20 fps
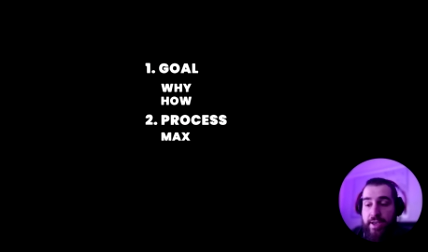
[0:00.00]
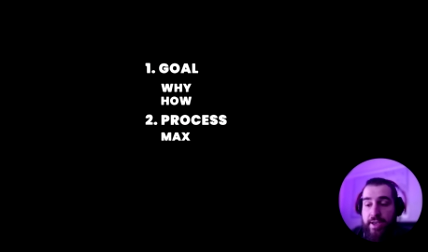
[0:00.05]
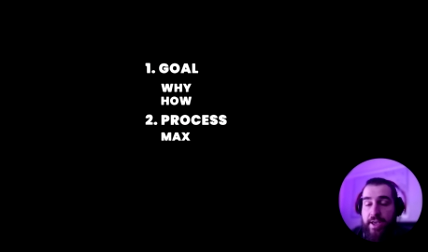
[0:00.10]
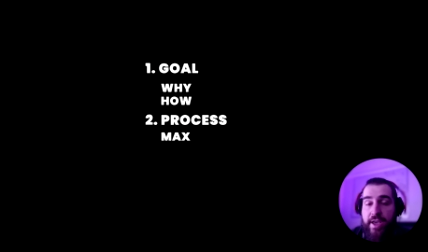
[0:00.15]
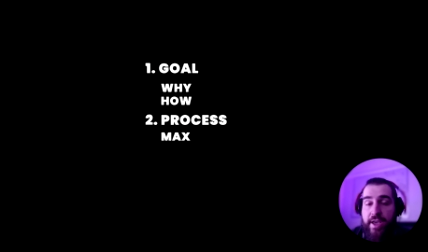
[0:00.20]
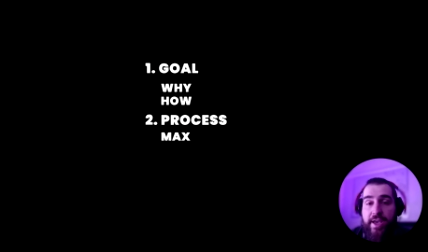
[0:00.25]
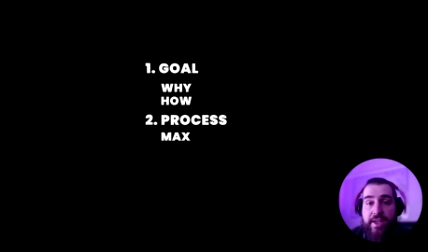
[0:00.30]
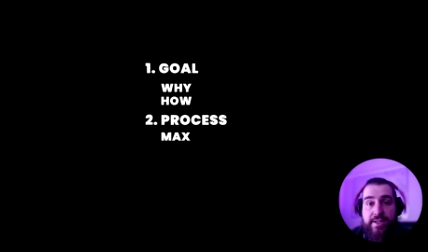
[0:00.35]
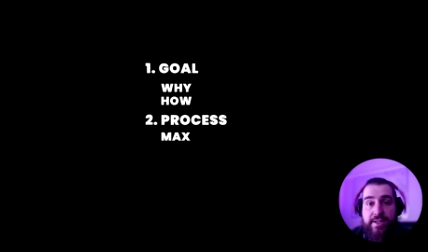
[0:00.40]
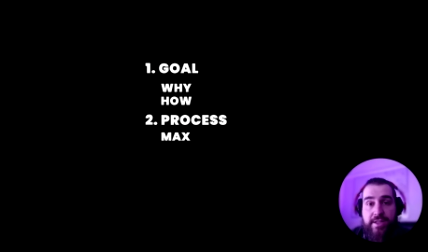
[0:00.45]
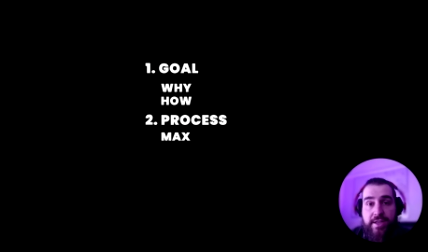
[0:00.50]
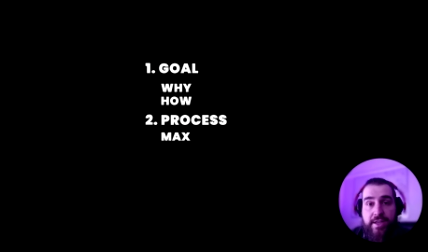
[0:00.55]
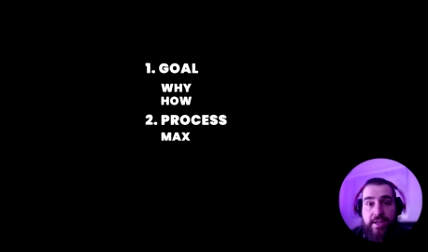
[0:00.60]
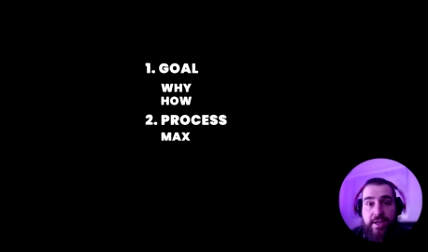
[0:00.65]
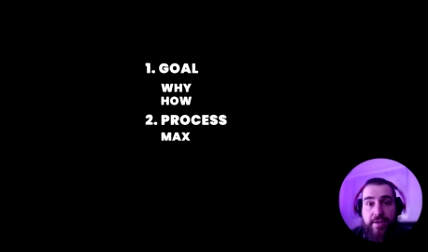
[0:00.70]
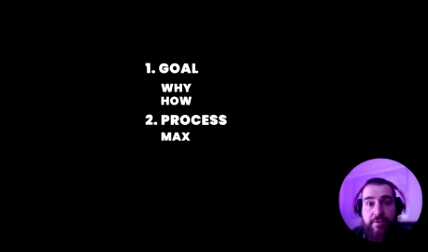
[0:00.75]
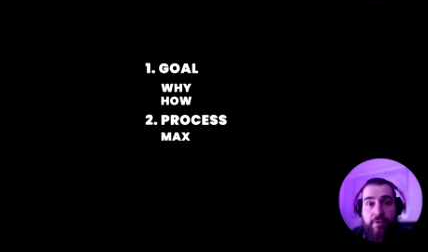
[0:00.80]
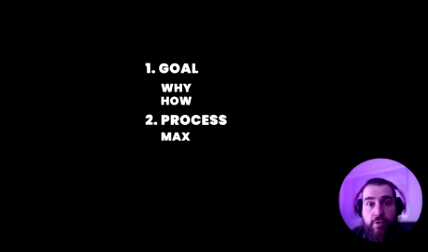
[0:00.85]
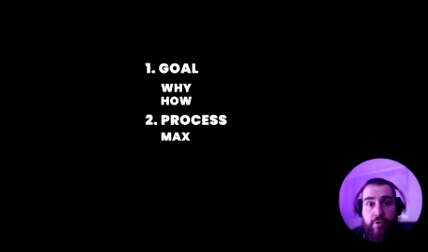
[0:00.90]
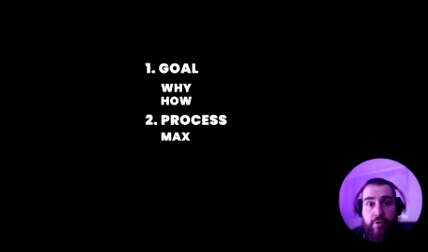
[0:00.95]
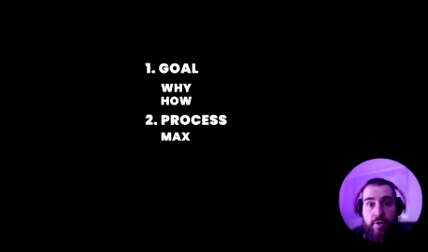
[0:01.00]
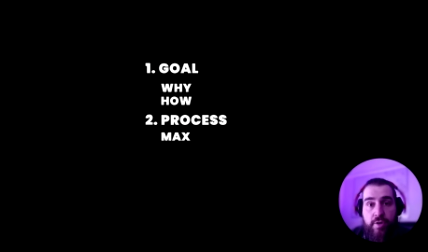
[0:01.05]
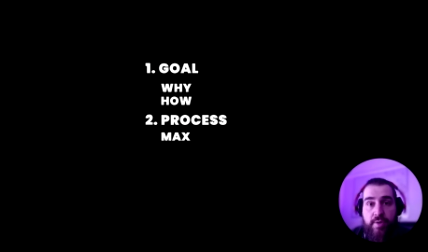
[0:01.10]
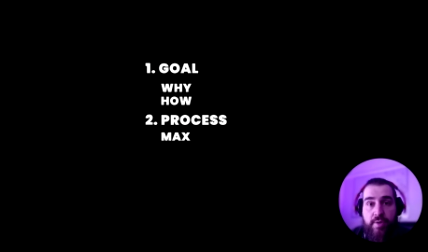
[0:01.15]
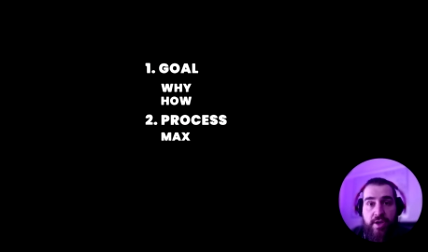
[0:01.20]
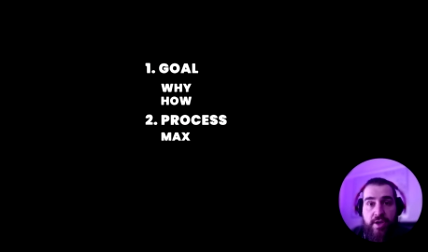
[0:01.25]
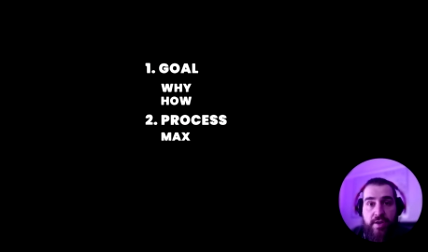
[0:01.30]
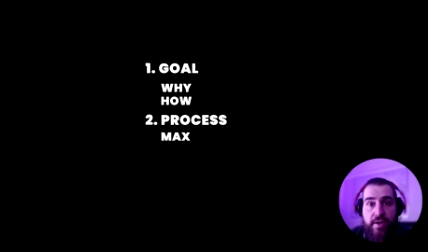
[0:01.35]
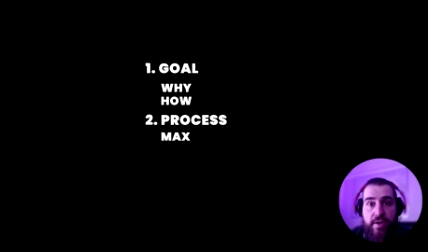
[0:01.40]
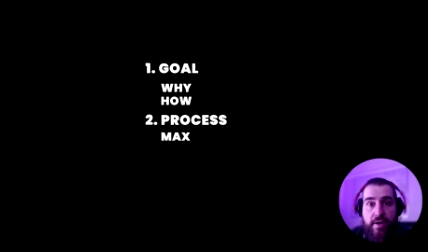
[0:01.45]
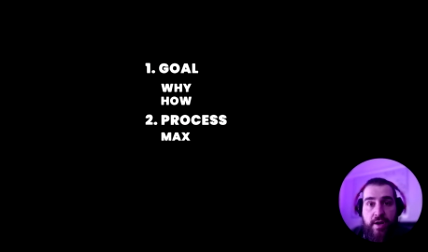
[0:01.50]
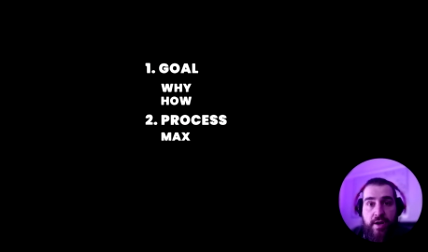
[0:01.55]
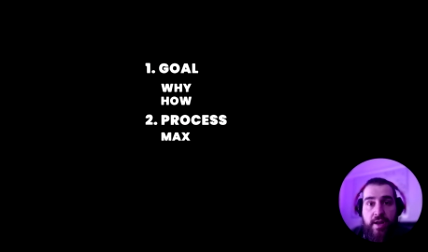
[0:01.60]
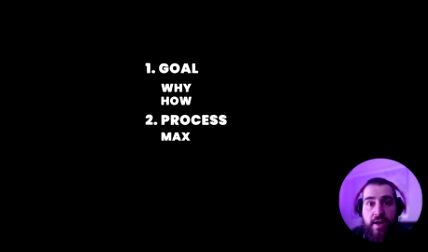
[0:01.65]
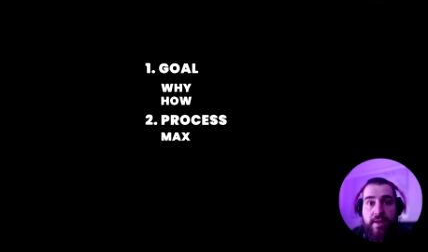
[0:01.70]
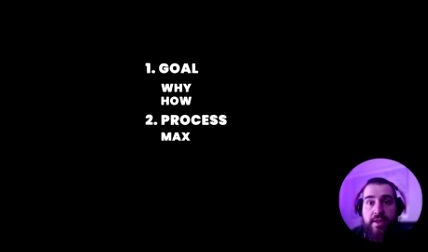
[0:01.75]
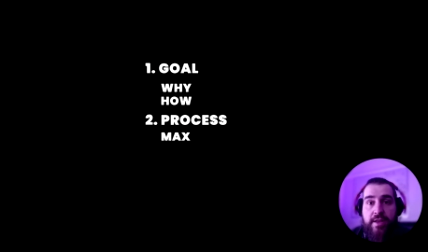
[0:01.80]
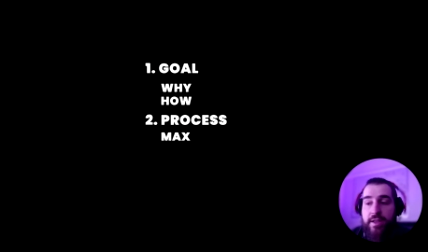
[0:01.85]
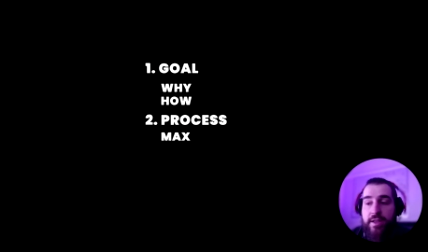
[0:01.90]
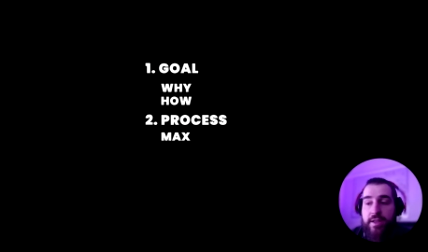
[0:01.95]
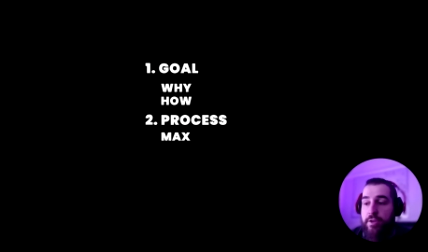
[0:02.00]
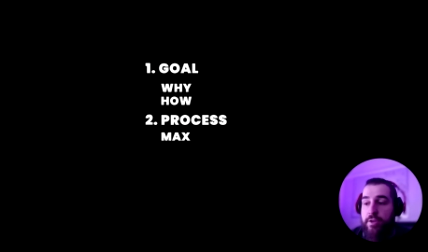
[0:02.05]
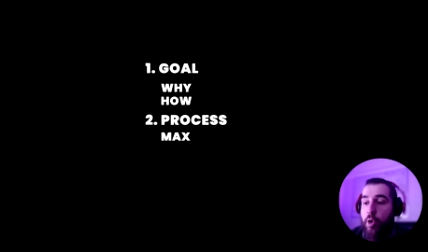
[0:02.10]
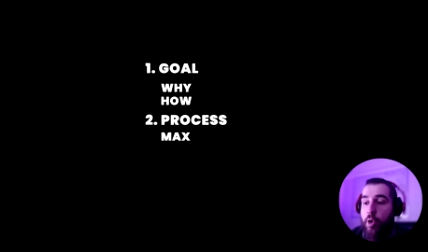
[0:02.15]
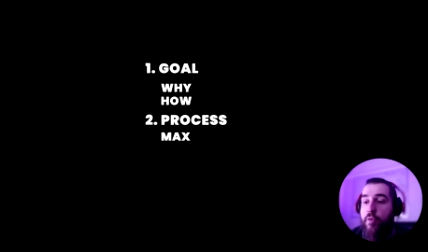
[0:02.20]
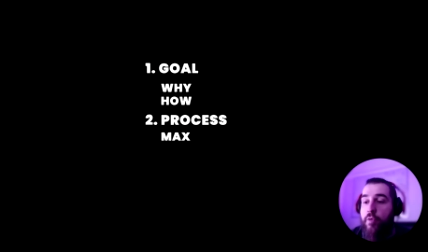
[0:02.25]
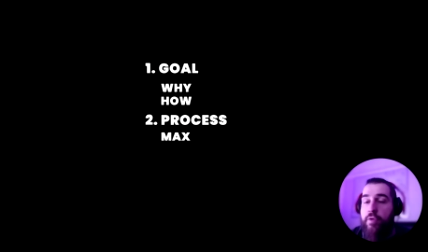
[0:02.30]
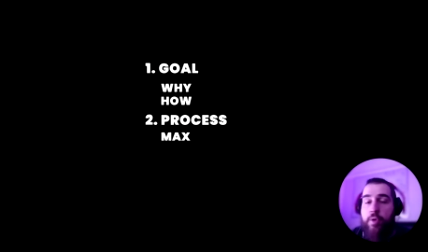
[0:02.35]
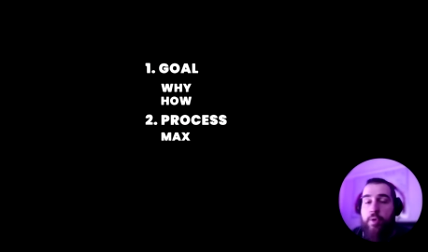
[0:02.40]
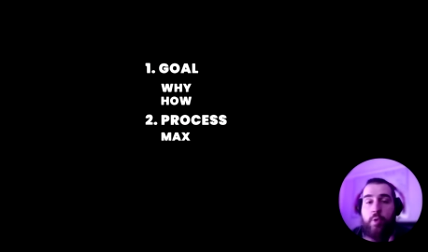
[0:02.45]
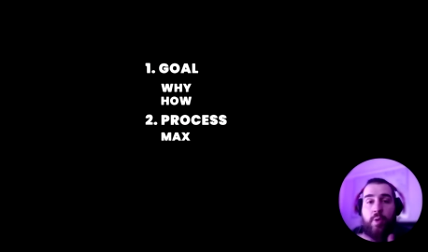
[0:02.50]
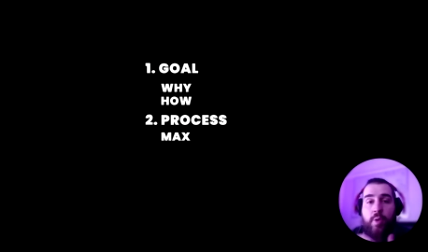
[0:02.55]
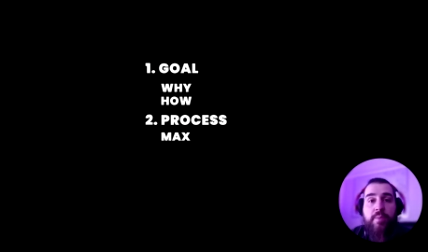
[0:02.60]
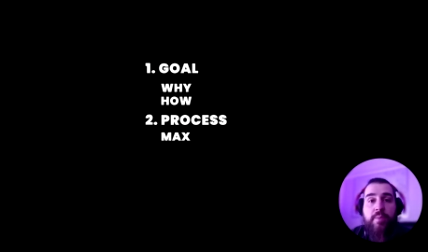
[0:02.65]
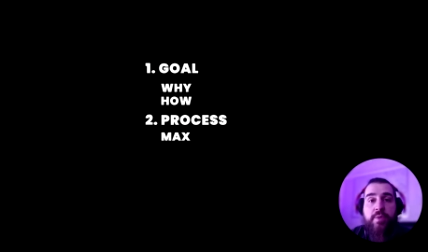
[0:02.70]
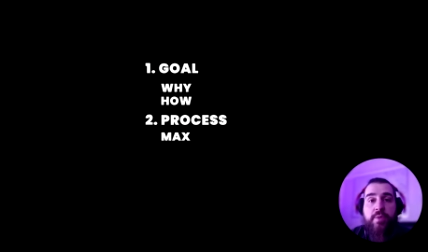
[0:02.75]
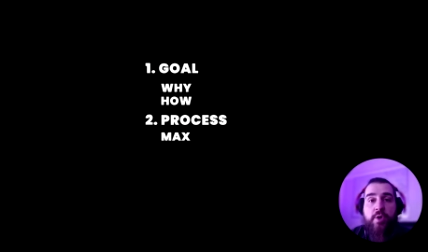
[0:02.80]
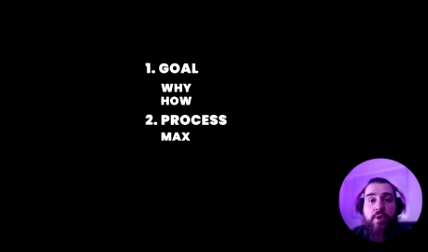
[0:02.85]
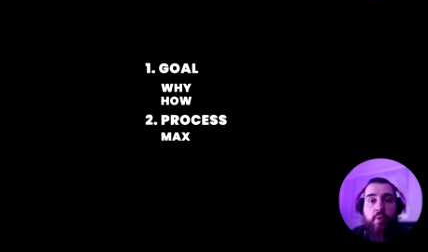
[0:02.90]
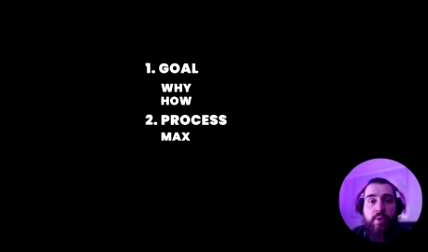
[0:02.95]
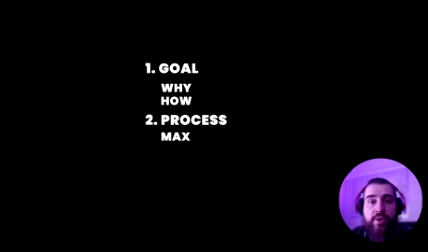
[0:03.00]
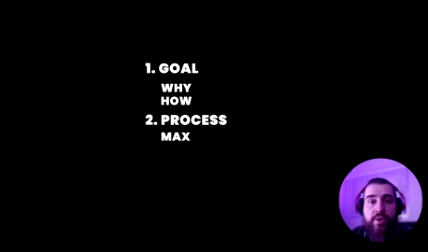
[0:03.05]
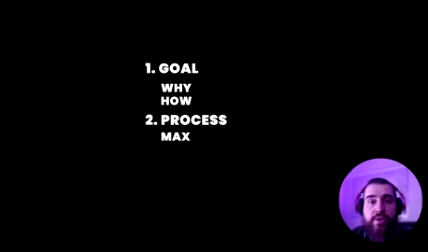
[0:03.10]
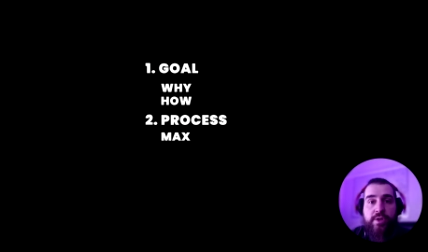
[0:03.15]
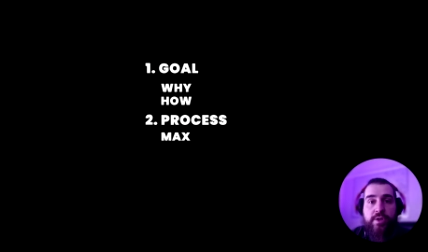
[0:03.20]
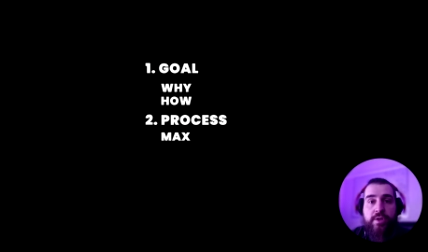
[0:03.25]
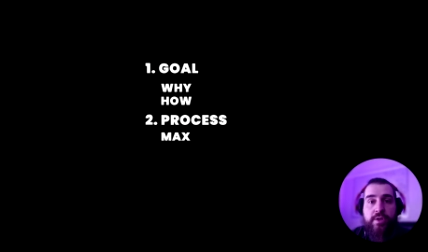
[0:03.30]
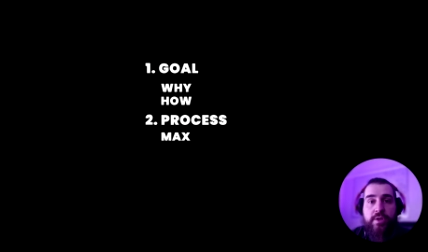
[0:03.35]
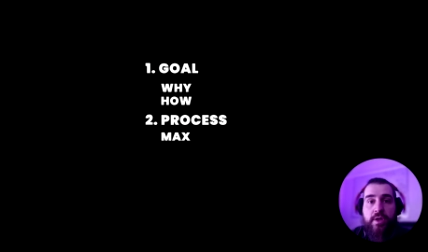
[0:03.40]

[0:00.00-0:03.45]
easy if you're a new beginner and it can overwhelm you with